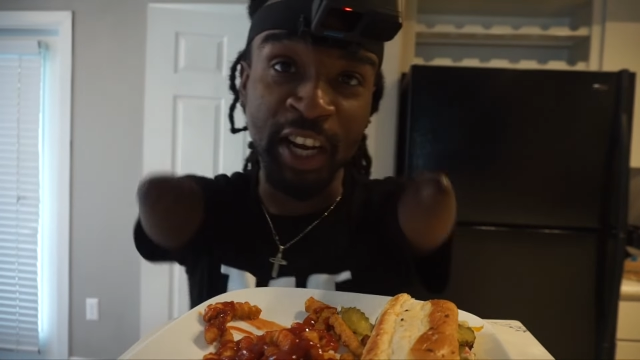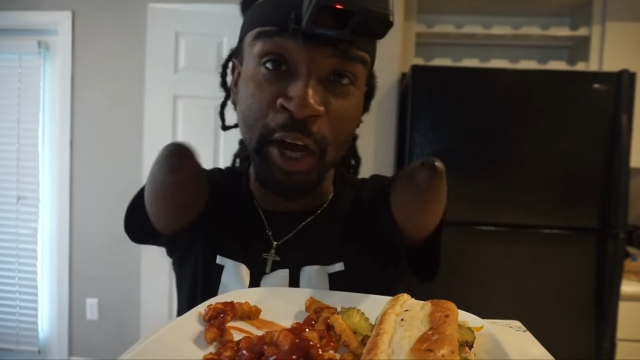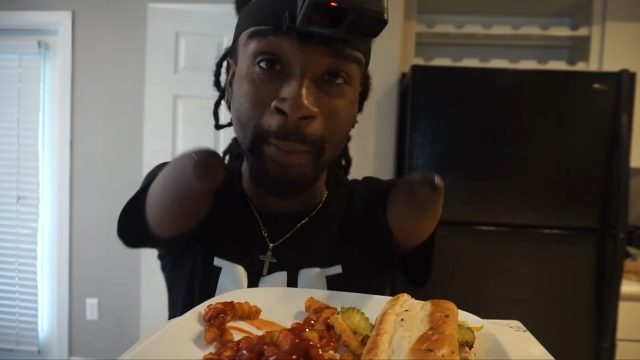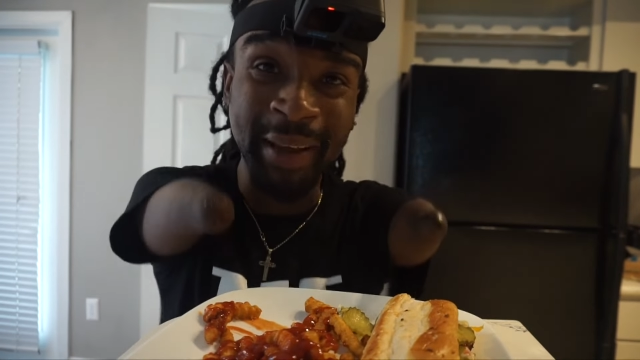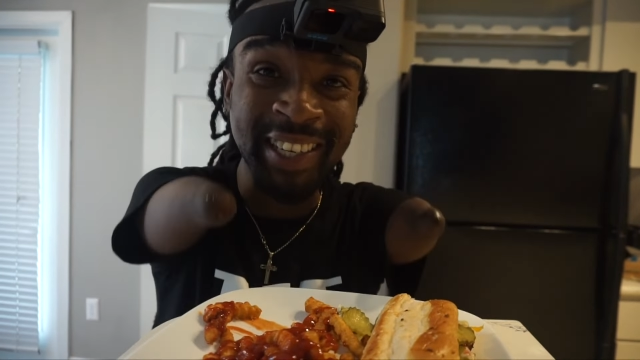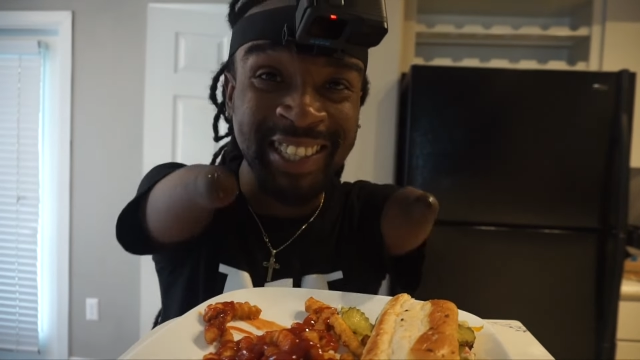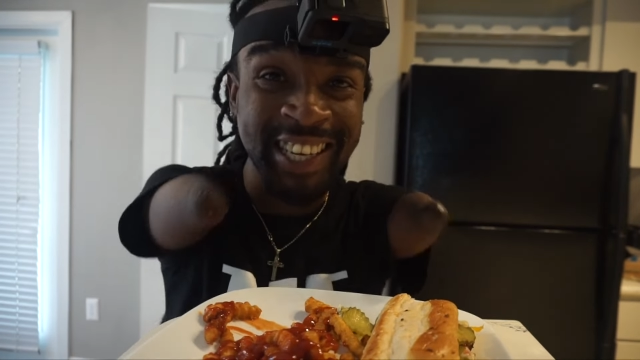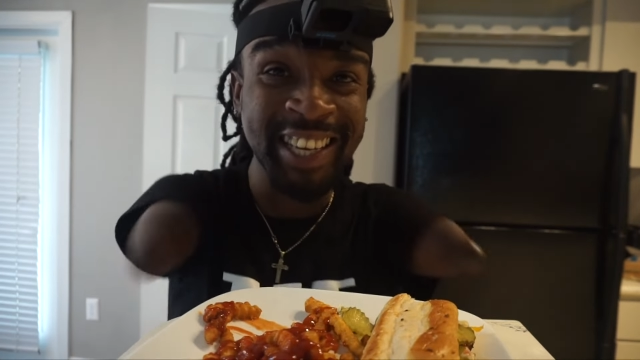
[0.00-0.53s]

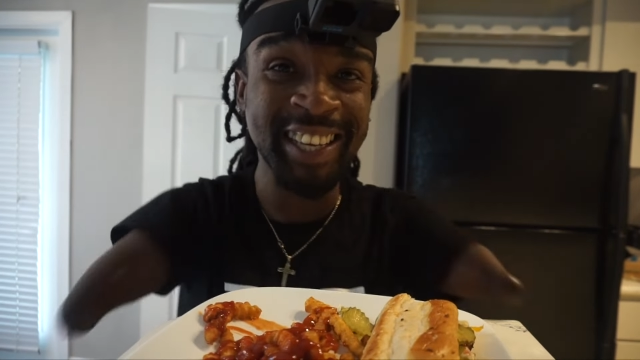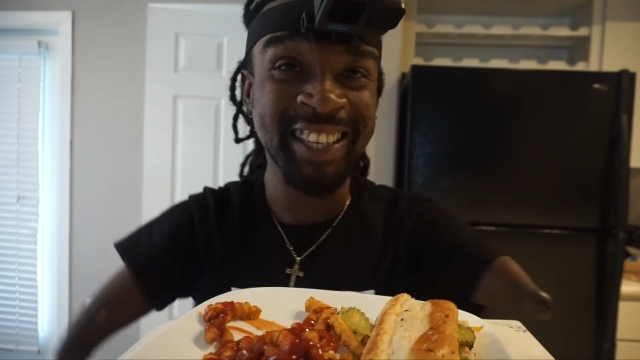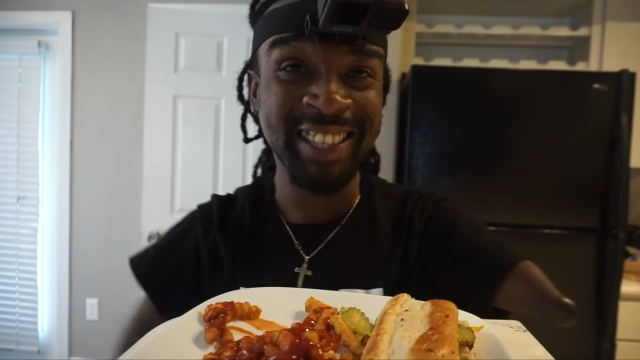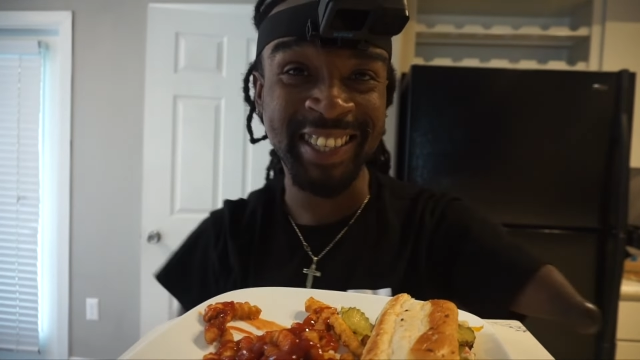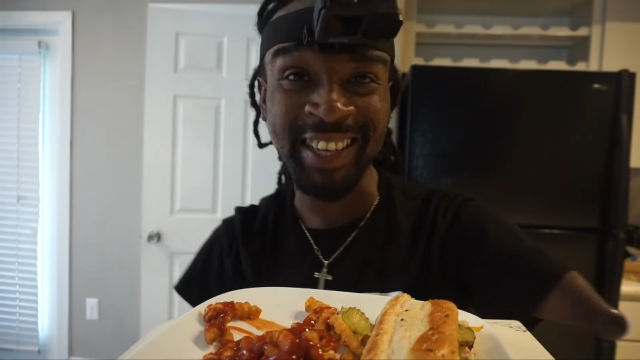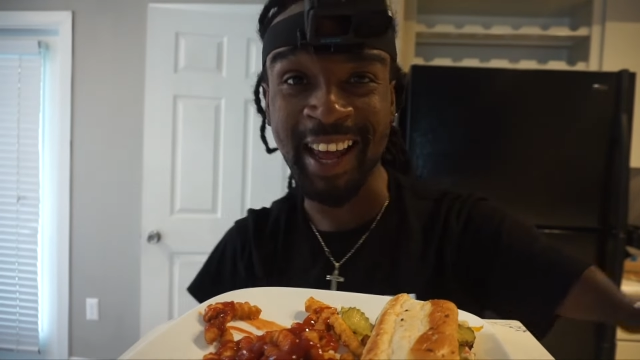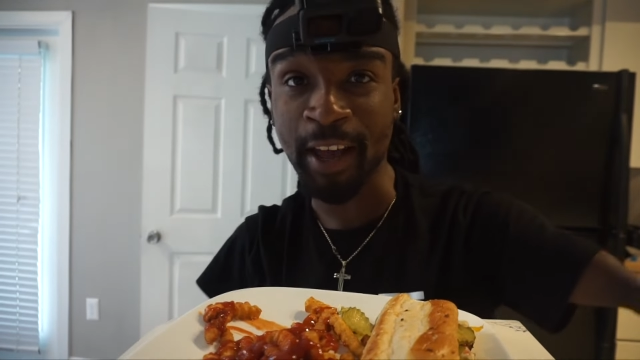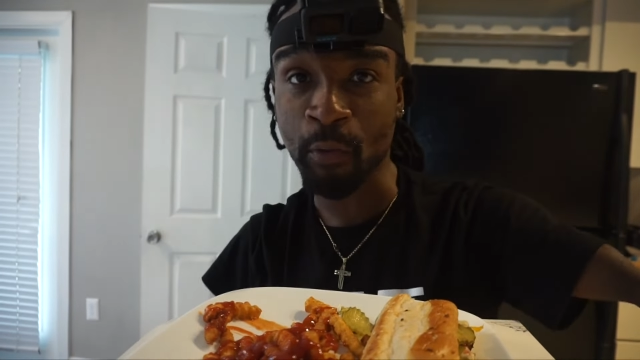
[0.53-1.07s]
NuBBy
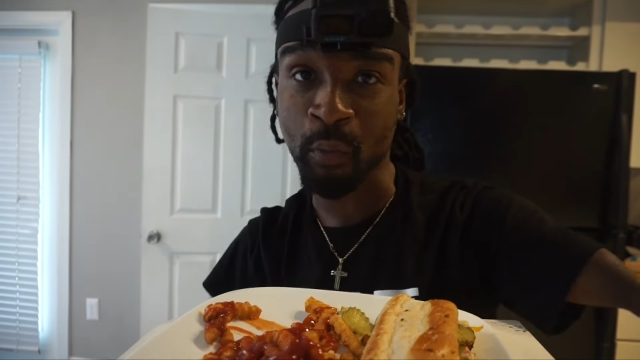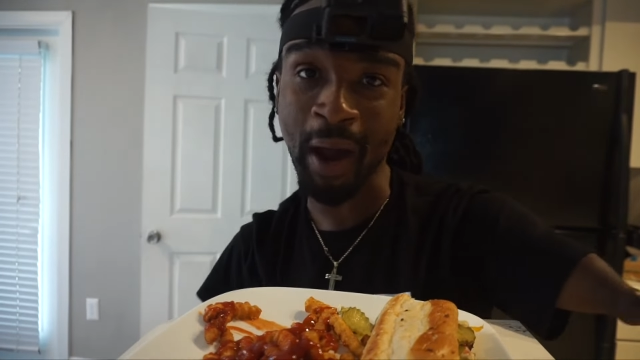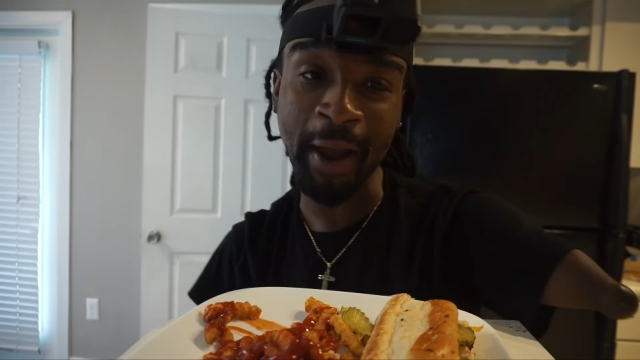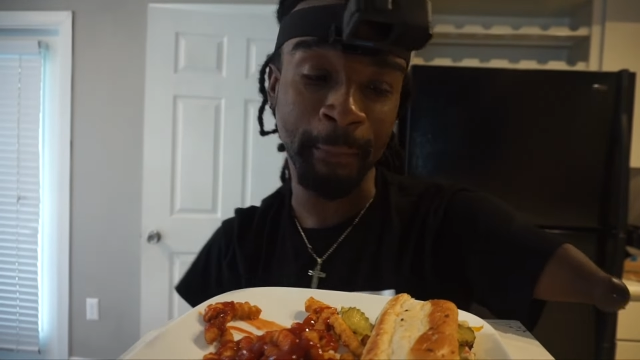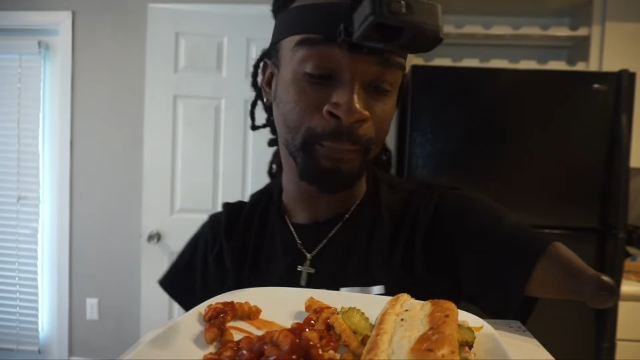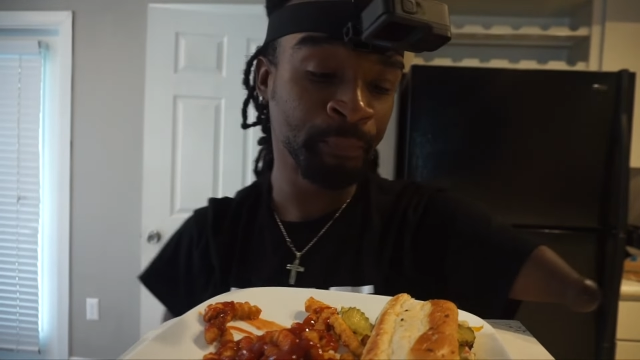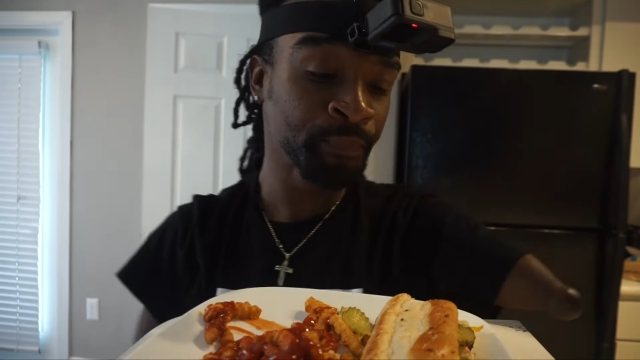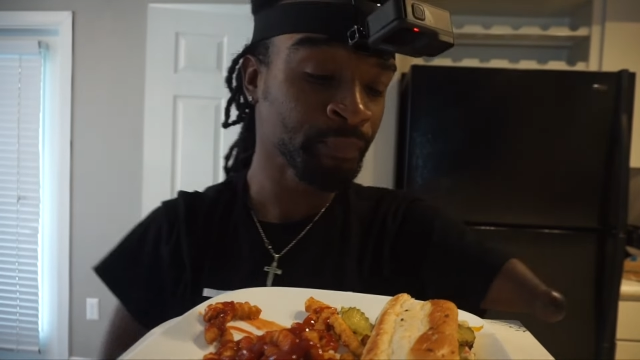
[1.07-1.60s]
cheesesteak,
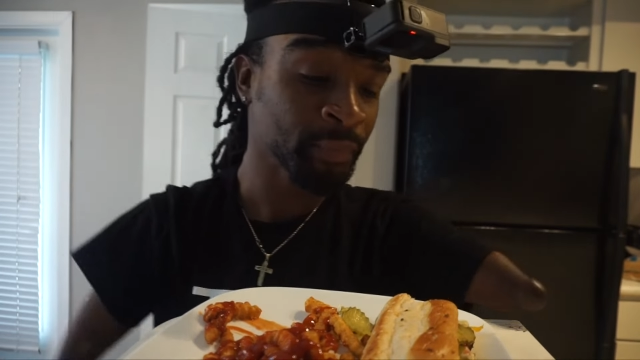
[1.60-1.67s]
right?